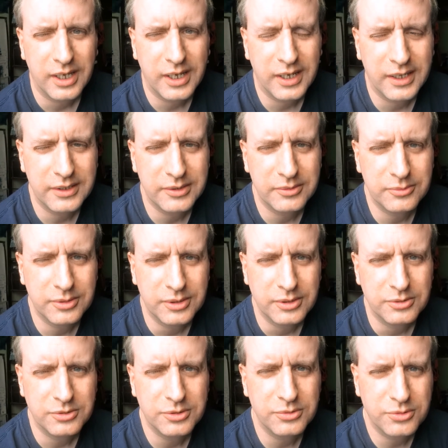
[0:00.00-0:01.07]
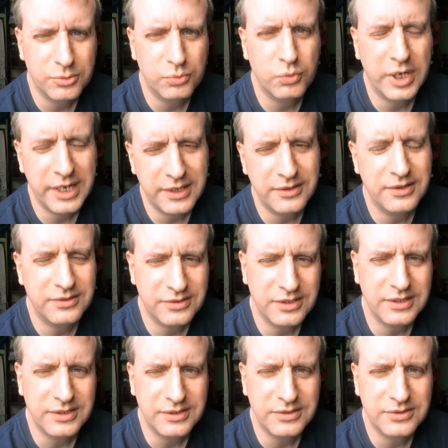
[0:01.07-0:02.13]
And due to where this
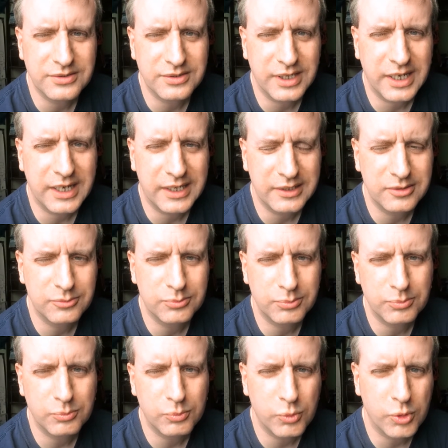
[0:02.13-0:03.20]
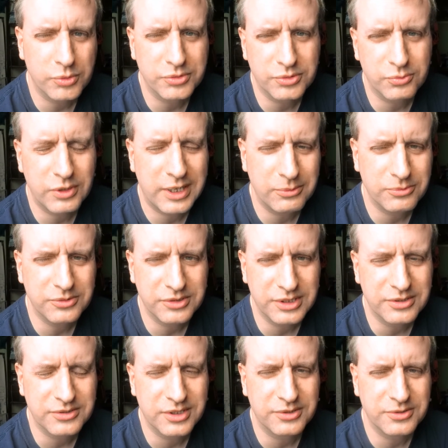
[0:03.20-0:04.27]
is and what surrounds
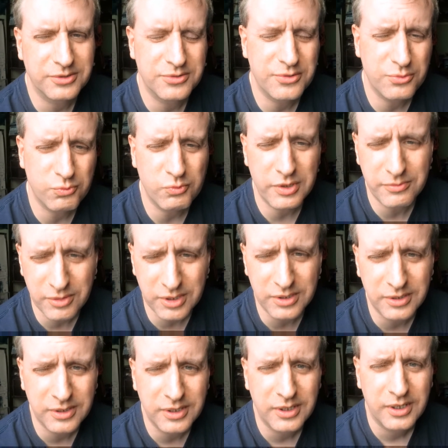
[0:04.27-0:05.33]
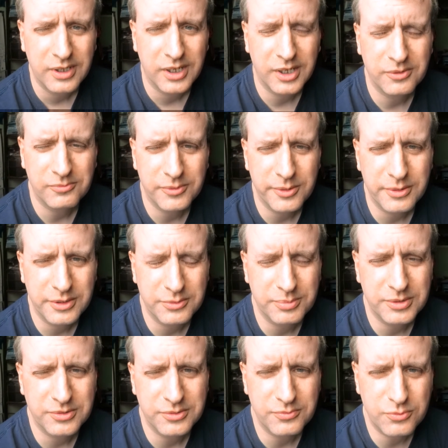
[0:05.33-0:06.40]
it, such as the river and various
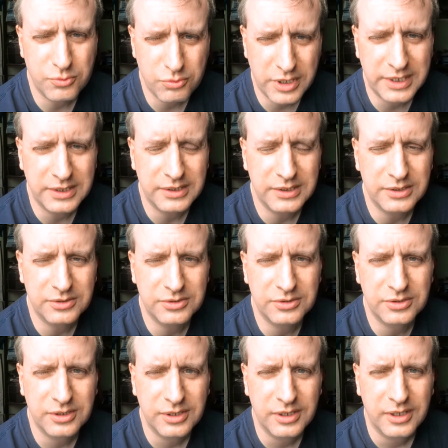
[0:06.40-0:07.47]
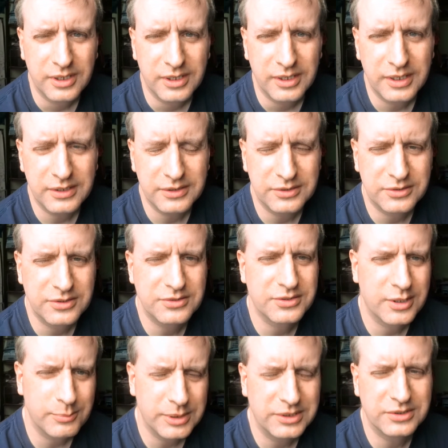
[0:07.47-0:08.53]
bits of drainage, it's to
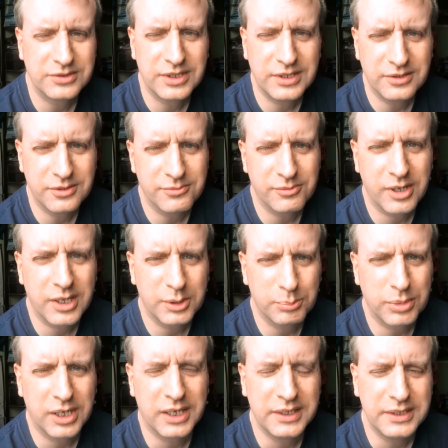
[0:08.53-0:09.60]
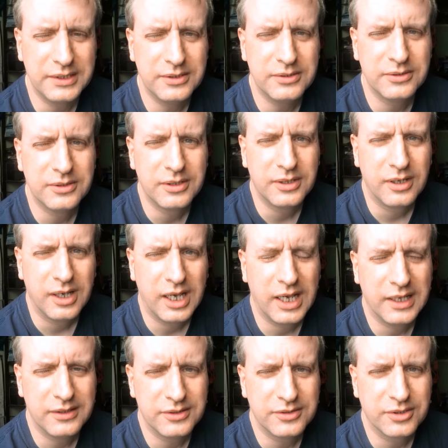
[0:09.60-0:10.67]
some extent a floodplain,
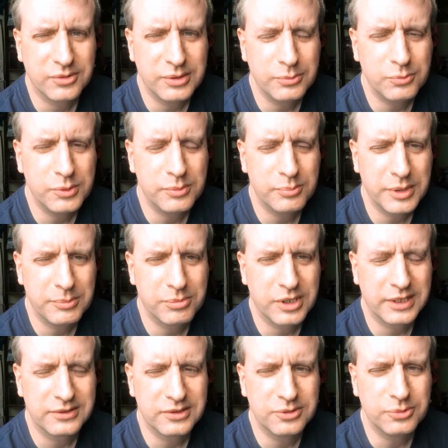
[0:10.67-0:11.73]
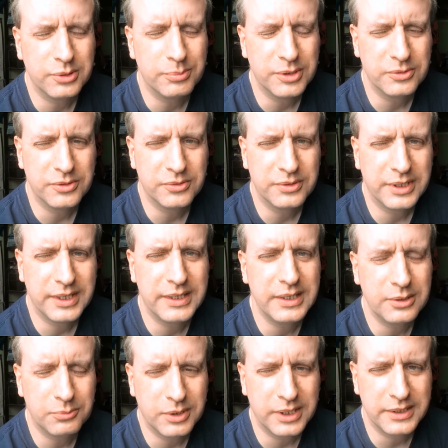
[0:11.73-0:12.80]
and so it wouldn't be practical to build on
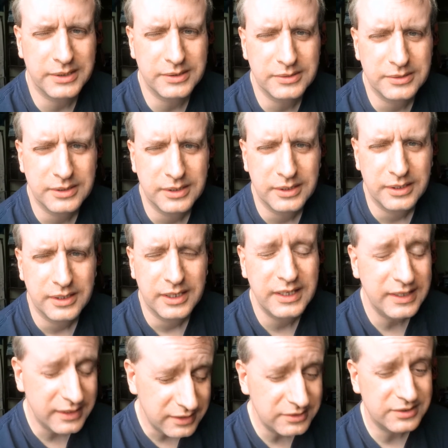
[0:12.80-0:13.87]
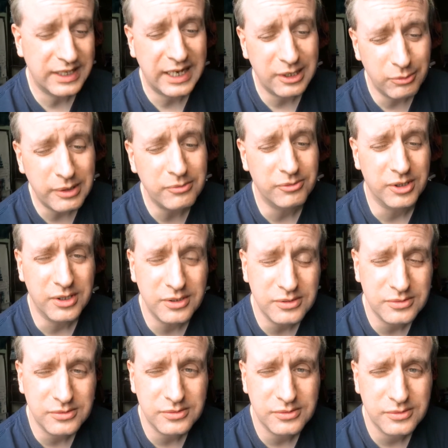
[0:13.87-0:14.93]
anyway. It is,
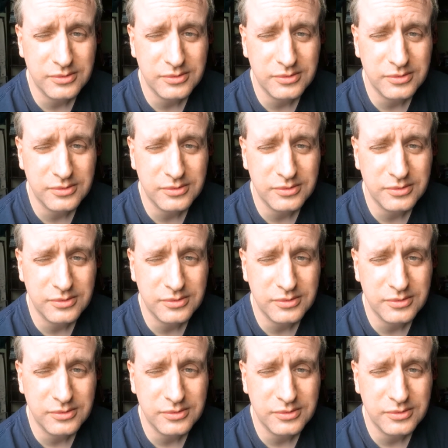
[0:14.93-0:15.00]
however,